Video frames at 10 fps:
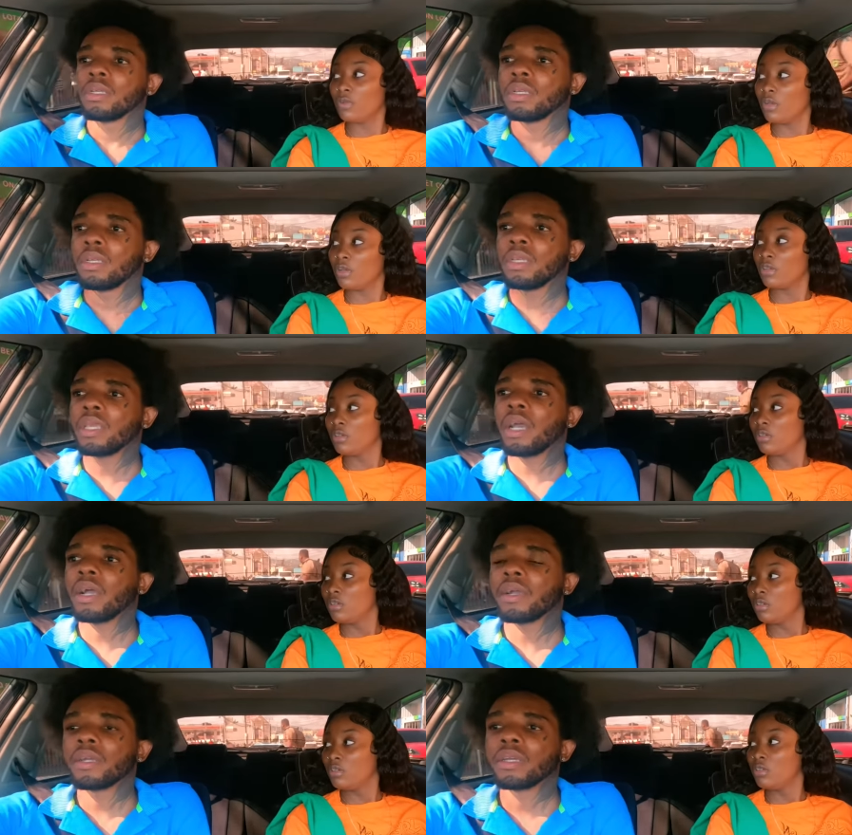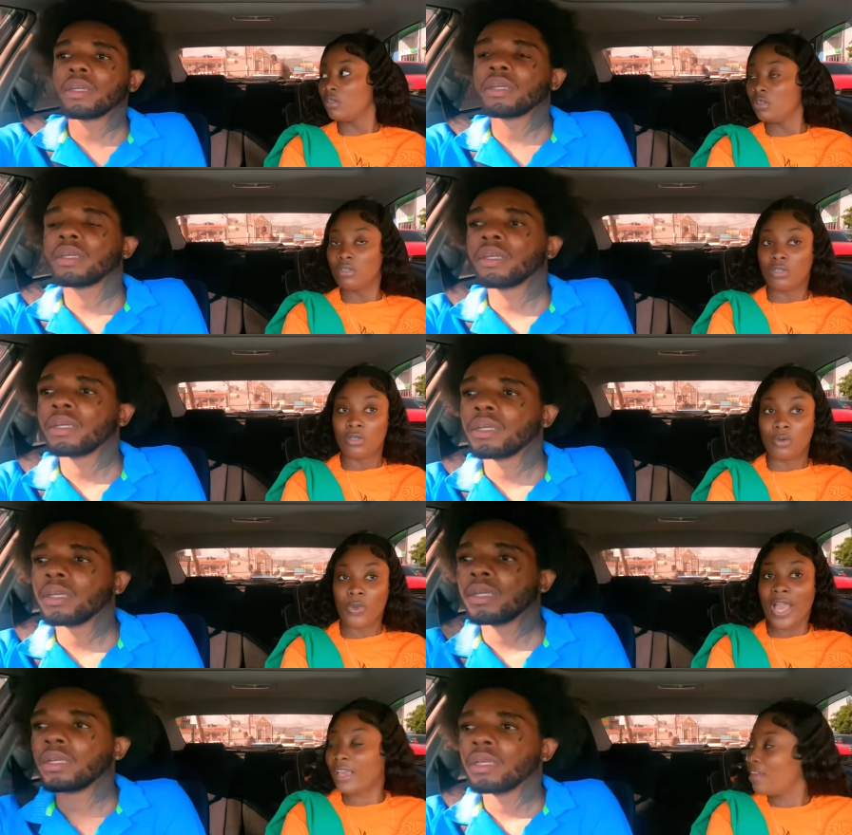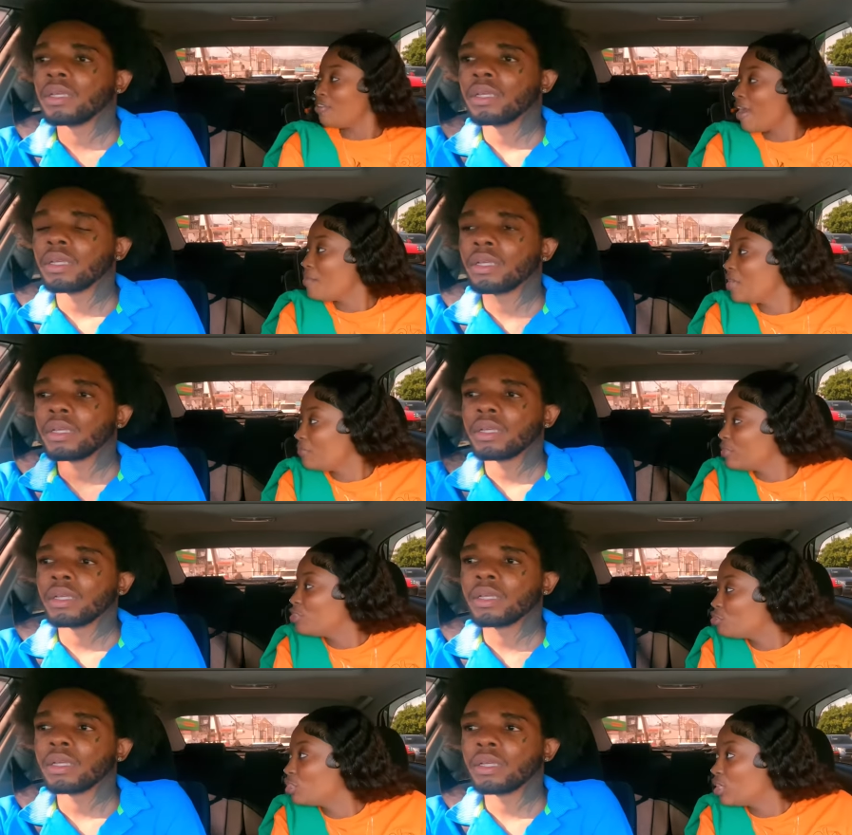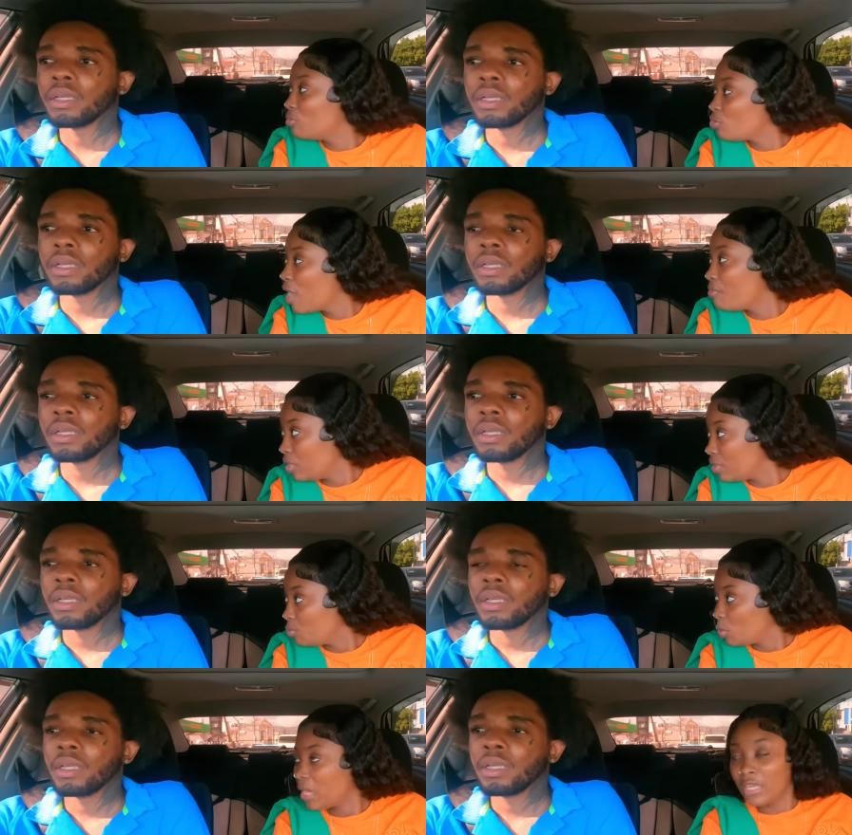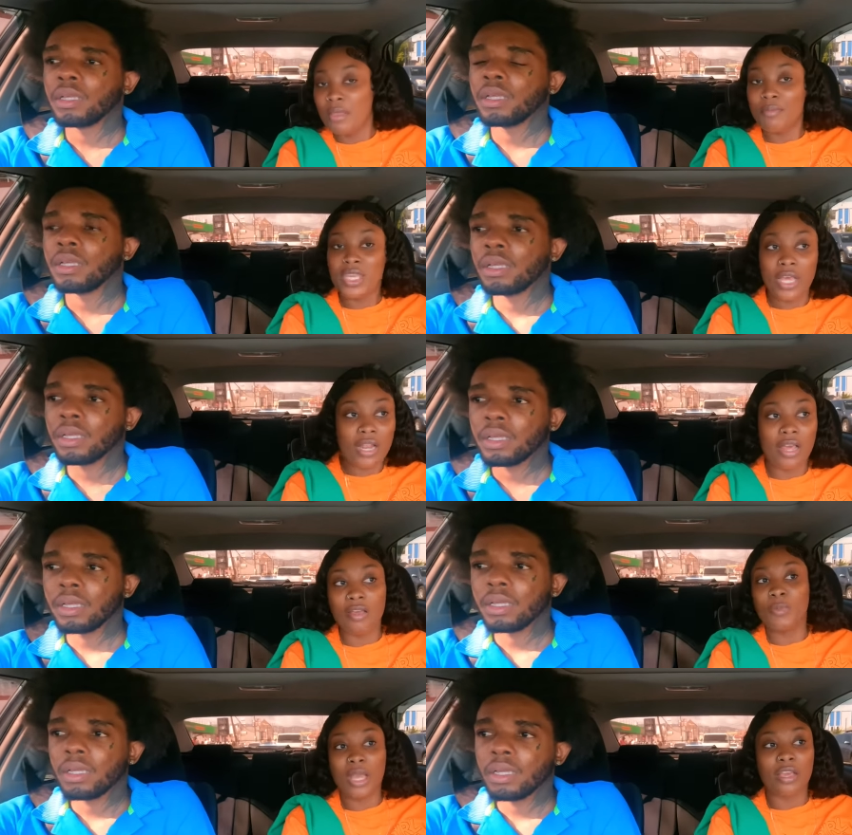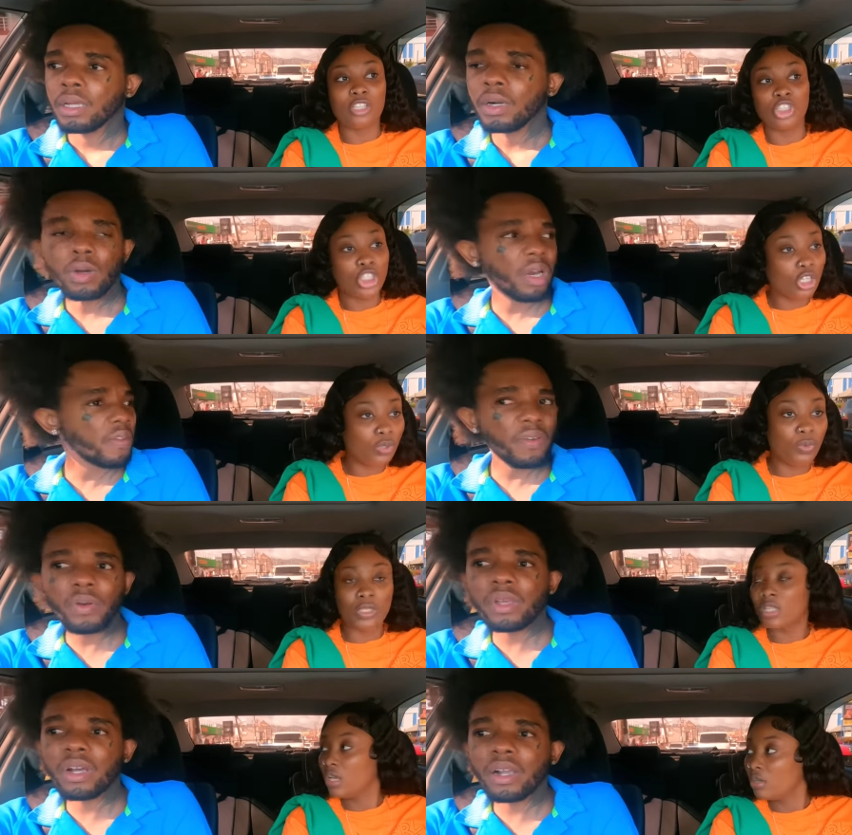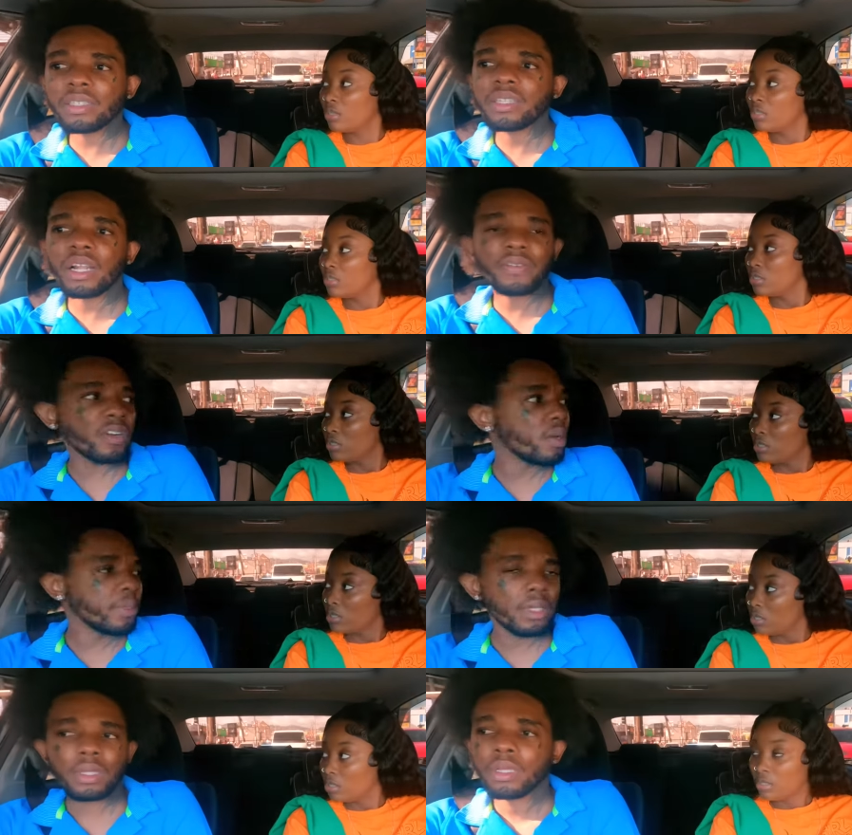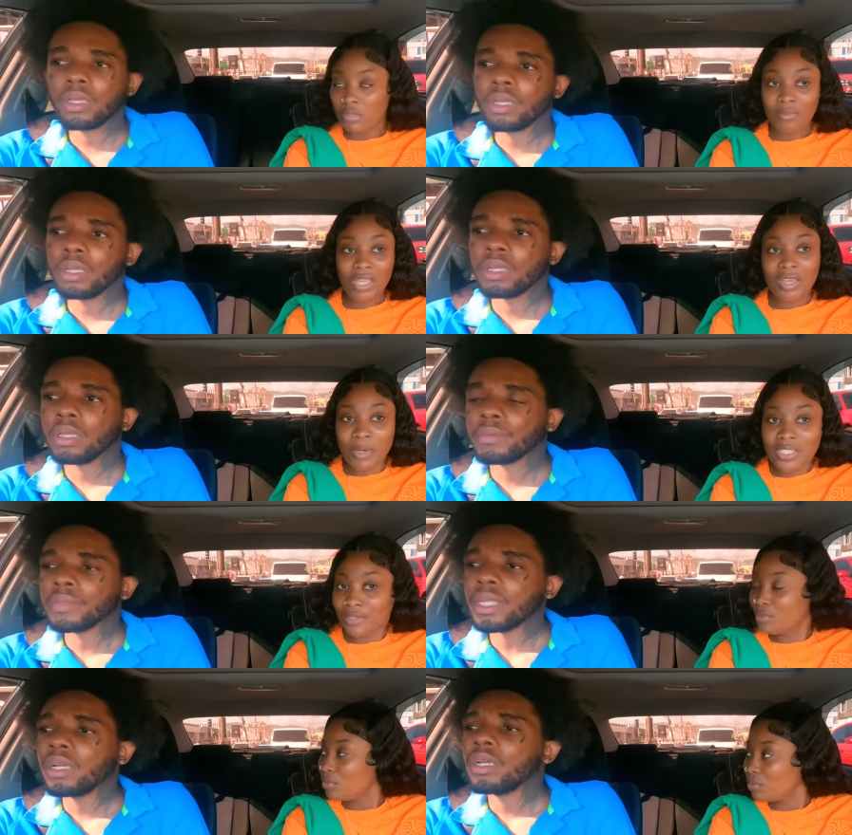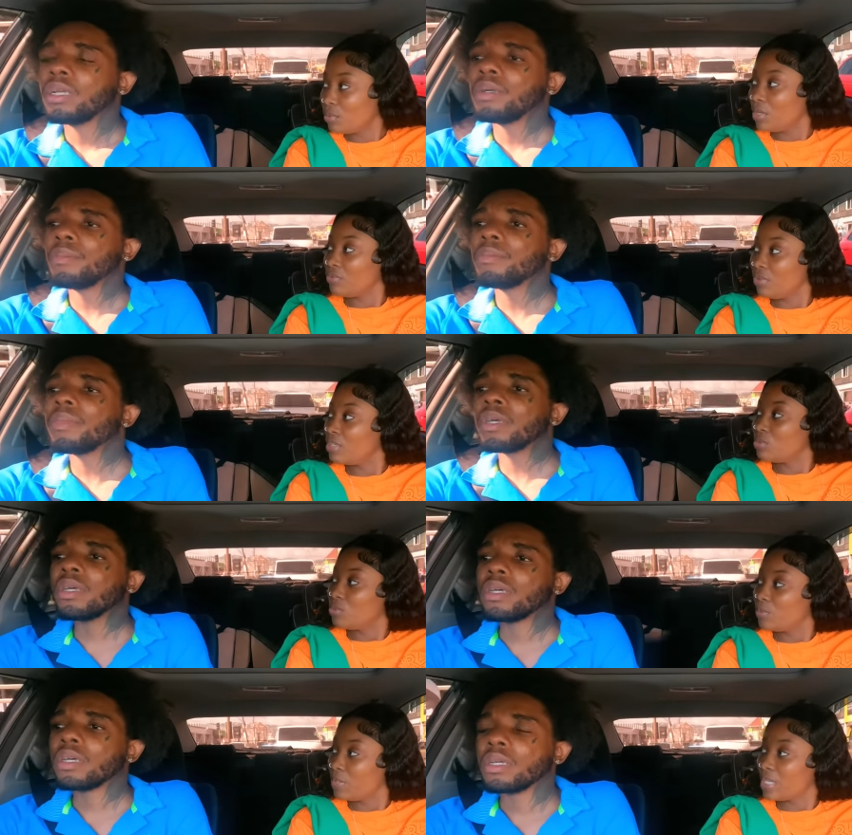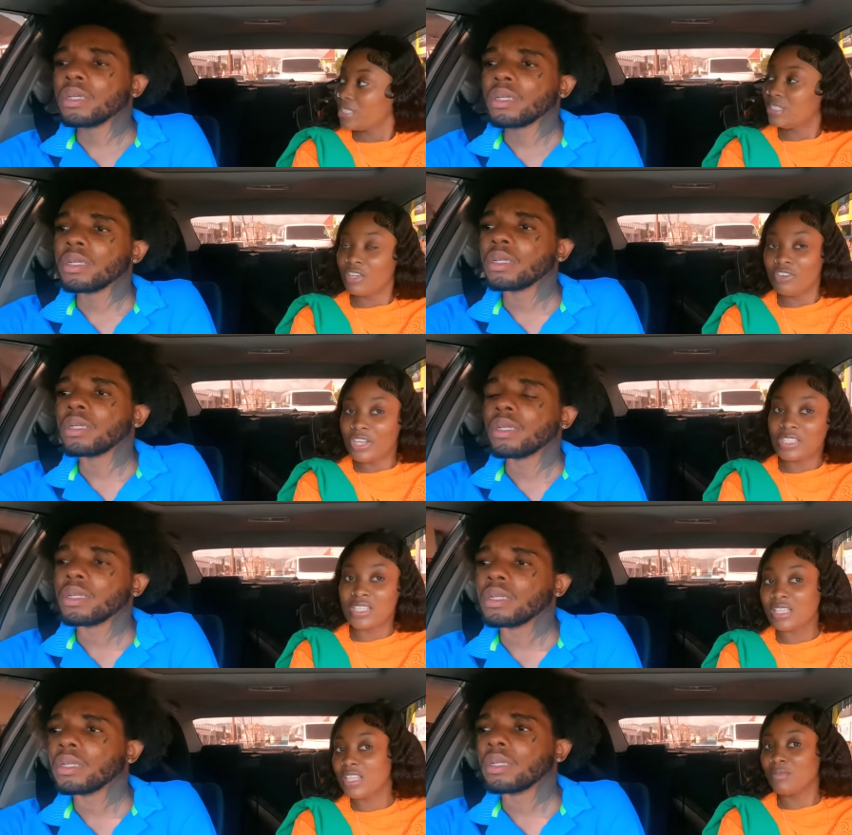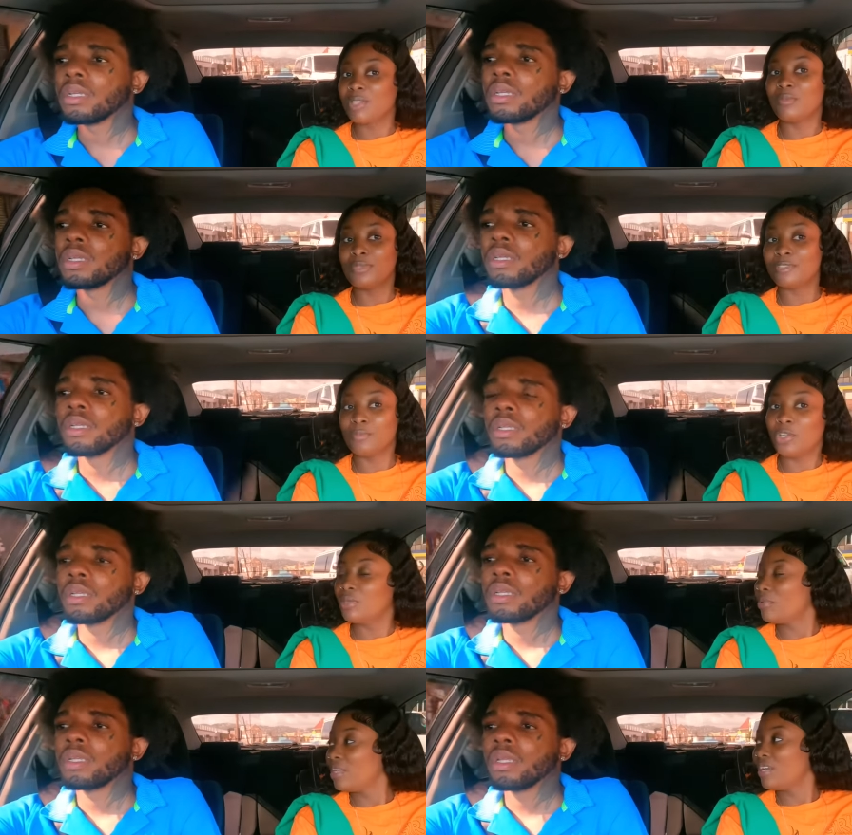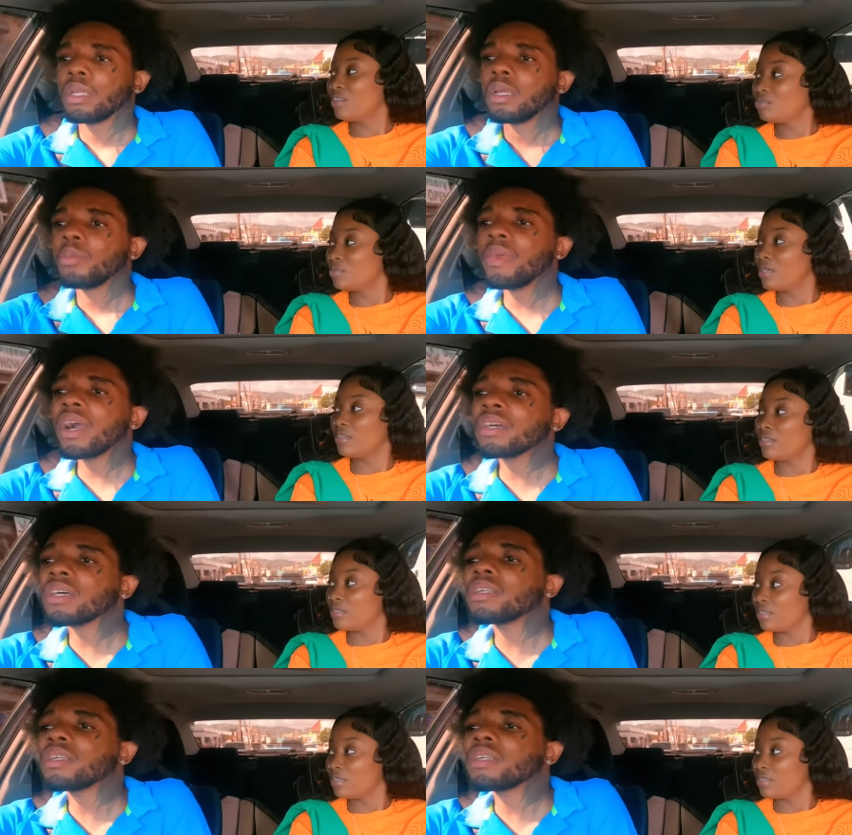Speaker 1: for what? You can We are get Rami for dream, Rami. We are get Mila, we are get oh, sheep. Only for we
Speaker 2: don't kiss for Rami.
Speaker 1: Me, but a two goat for yeah. two party raise that I make much money man and woman. You
Speaker 2: got